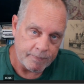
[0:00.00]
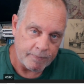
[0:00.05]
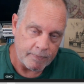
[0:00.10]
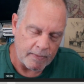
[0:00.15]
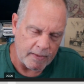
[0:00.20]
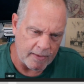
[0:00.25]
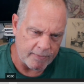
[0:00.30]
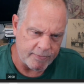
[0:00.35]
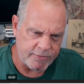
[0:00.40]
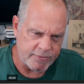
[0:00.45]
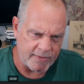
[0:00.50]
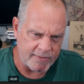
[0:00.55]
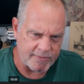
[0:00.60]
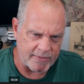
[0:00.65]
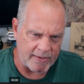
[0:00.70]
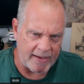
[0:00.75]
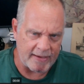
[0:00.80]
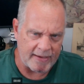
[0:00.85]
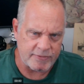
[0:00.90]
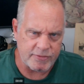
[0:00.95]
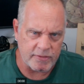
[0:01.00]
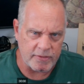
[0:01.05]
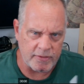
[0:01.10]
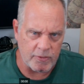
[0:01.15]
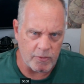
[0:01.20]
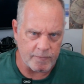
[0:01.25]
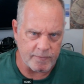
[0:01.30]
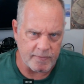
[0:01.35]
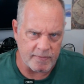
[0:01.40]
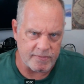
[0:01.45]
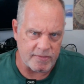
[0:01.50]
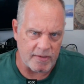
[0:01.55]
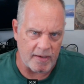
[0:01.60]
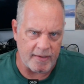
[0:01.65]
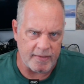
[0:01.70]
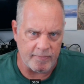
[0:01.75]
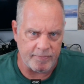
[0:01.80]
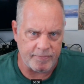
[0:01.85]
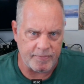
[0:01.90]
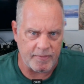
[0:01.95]
if she's actually on the
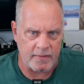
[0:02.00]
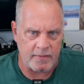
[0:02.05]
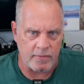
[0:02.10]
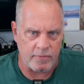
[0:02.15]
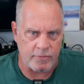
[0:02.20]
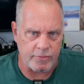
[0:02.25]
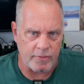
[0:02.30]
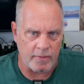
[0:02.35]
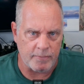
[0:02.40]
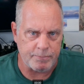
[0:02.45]
side of fucking Trump